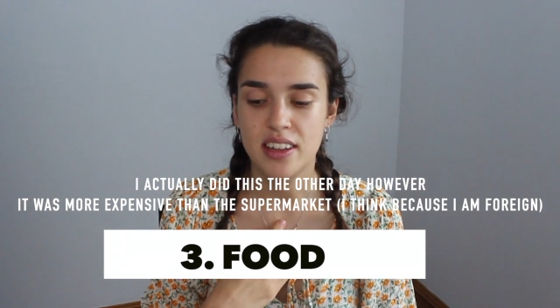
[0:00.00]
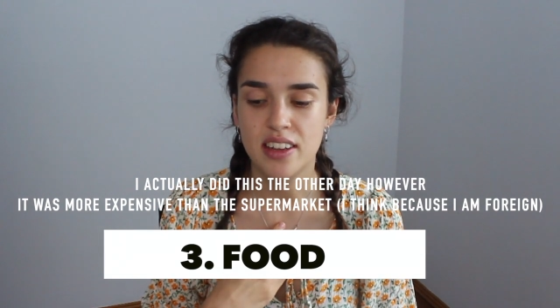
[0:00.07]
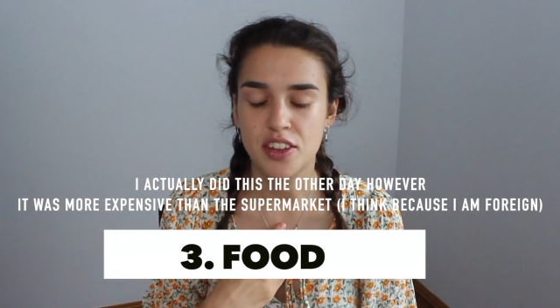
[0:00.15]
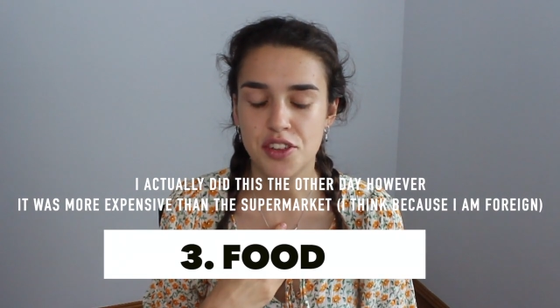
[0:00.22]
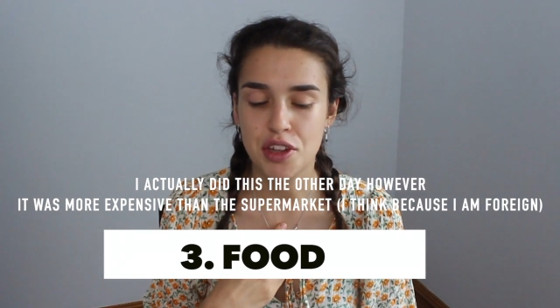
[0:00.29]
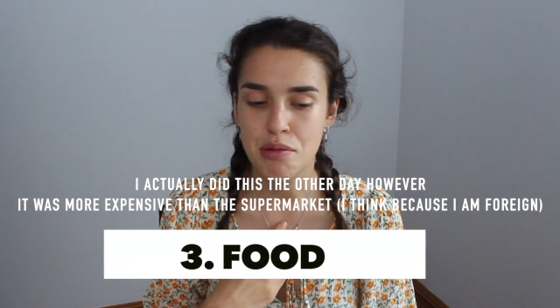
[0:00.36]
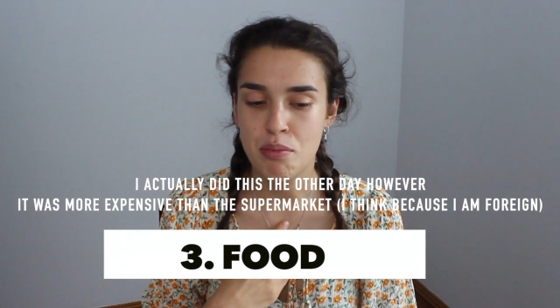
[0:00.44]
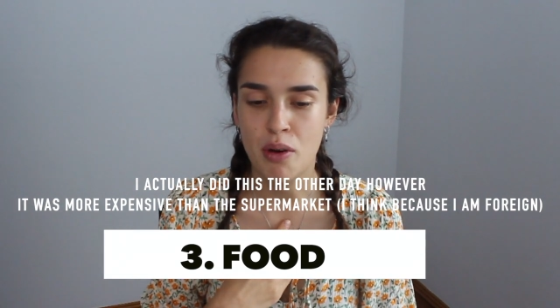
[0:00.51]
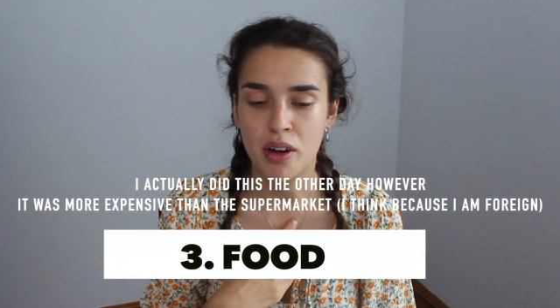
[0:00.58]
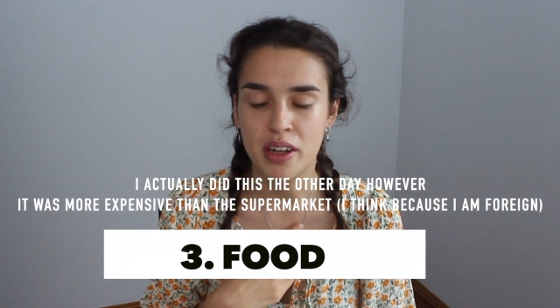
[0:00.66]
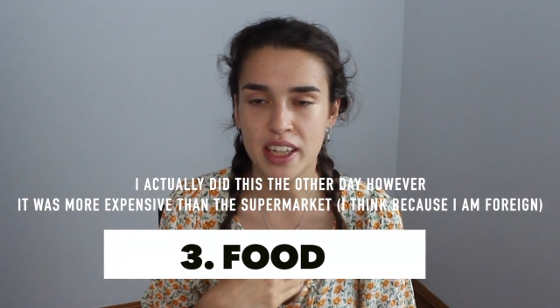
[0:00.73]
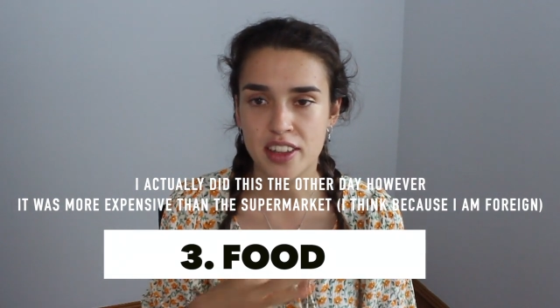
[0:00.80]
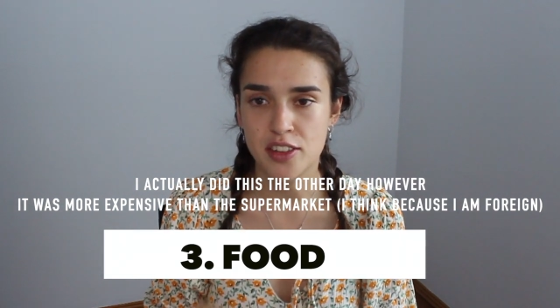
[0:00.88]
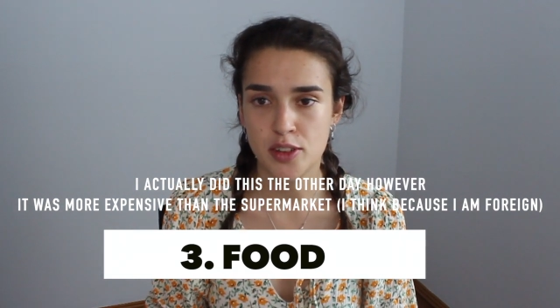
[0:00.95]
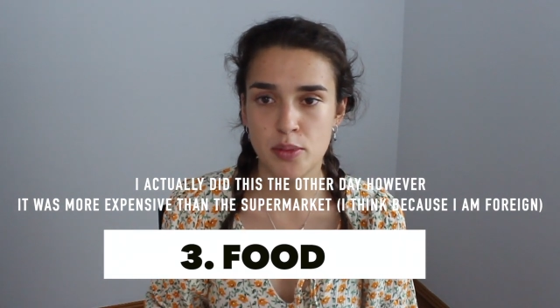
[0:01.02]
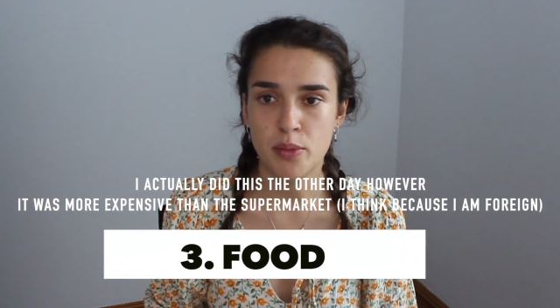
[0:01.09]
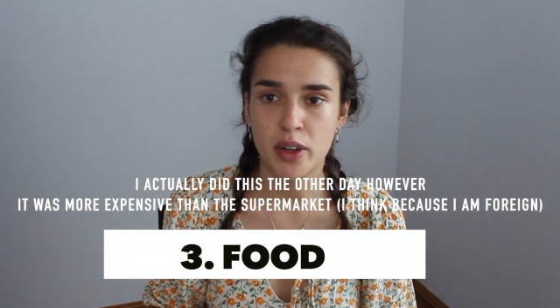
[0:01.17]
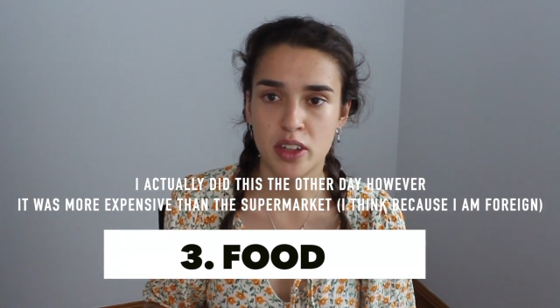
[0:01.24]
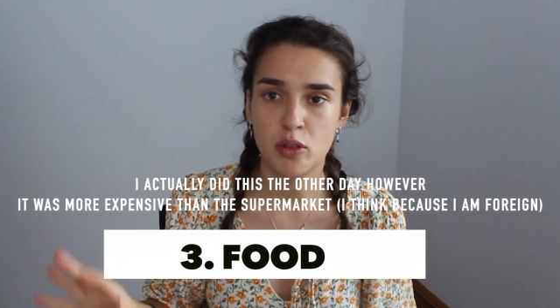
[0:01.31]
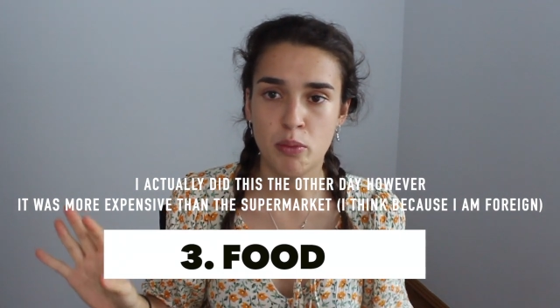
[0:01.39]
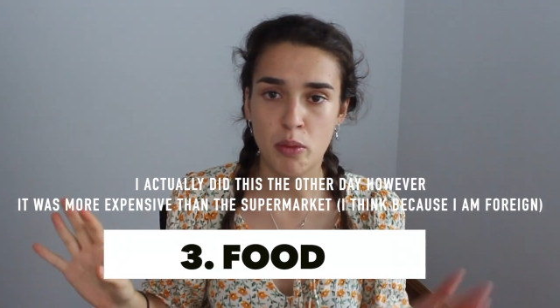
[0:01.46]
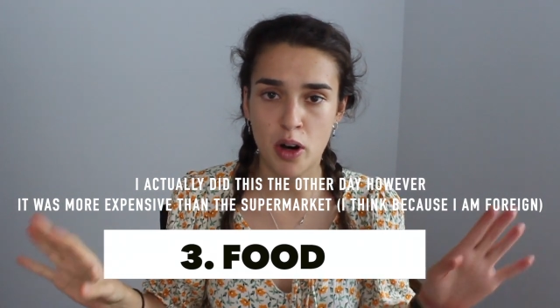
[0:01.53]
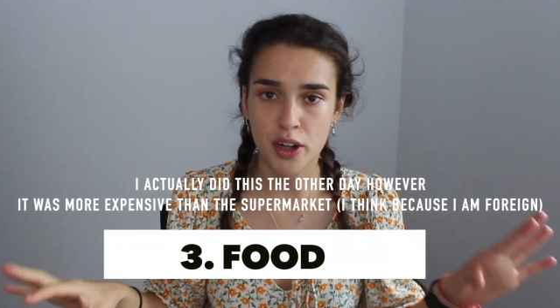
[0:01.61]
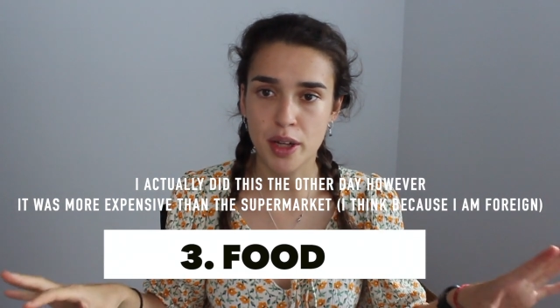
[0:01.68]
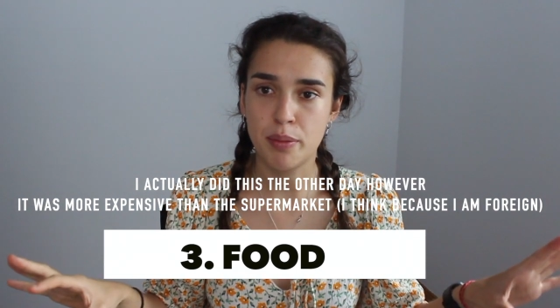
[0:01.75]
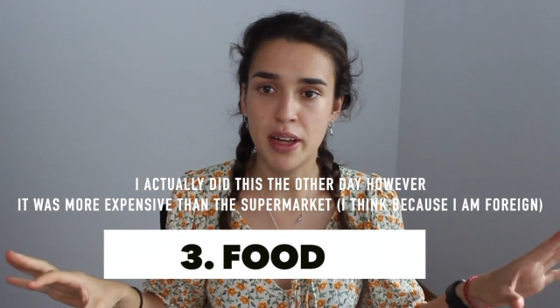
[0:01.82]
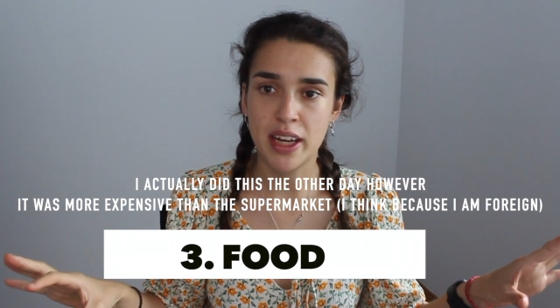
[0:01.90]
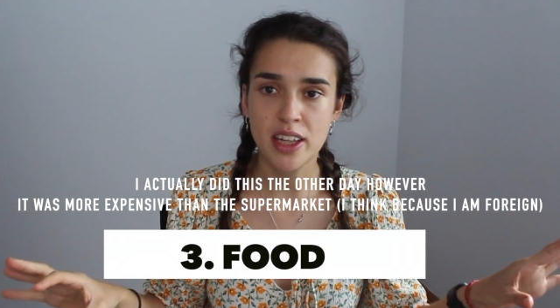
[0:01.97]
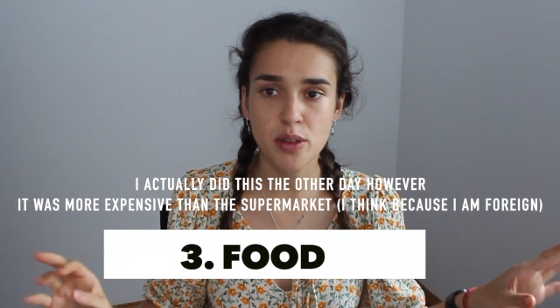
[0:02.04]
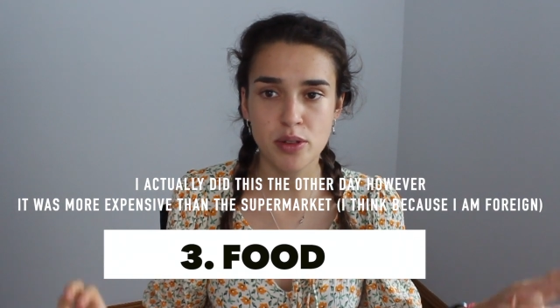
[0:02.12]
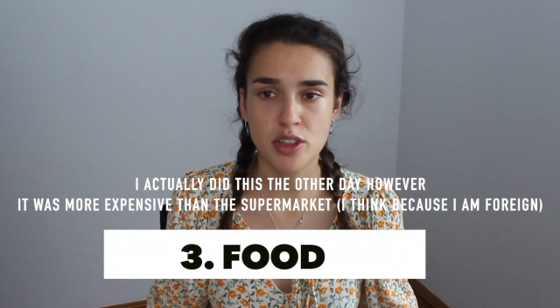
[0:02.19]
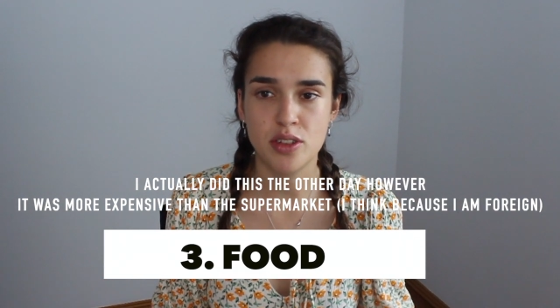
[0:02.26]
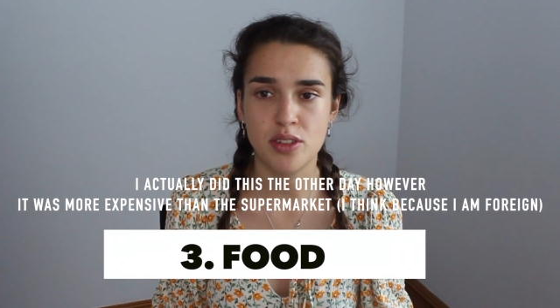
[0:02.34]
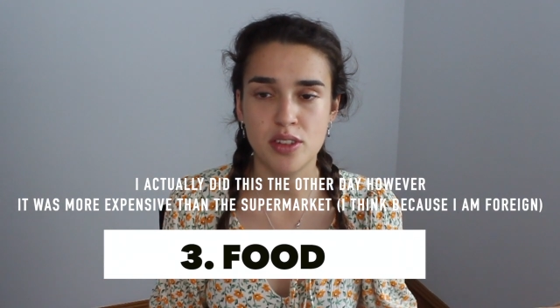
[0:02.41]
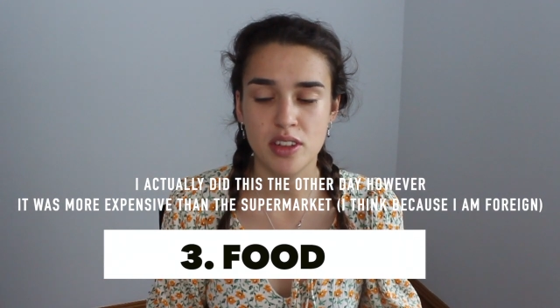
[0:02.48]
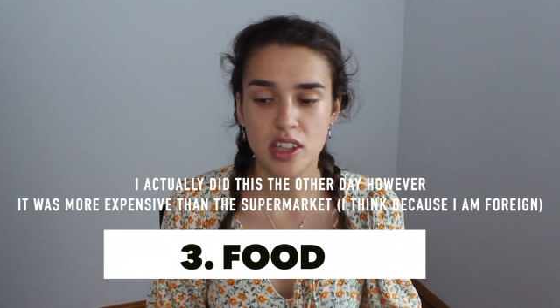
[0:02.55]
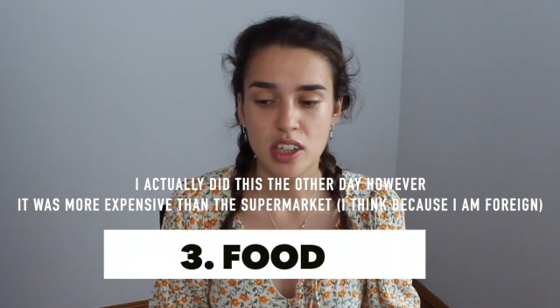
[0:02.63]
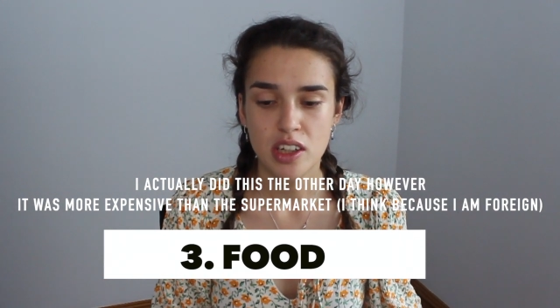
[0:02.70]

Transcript: the supermarket or marketplace, which is